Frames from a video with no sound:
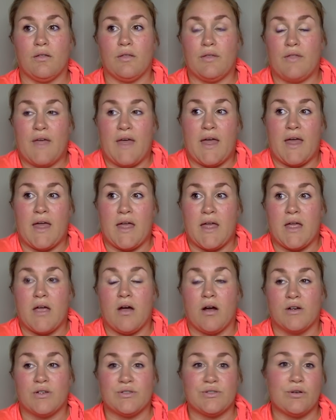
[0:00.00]
they
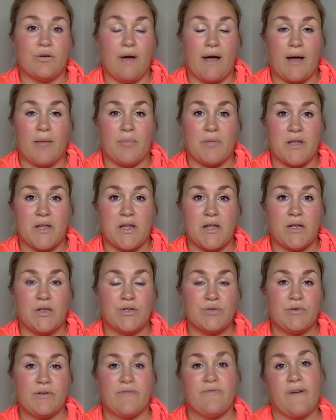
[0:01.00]
are so happy
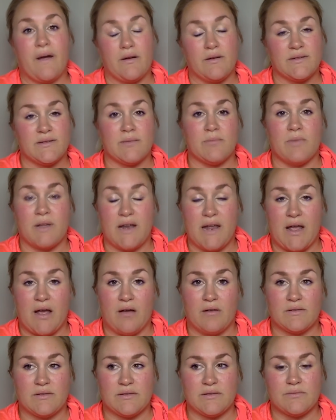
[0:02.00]
to have found somebody
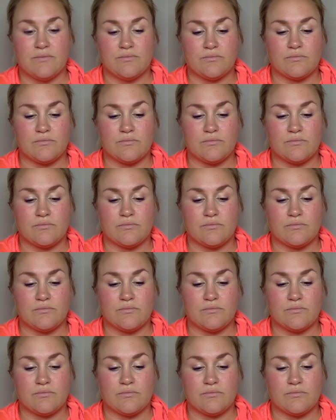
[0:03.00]
else.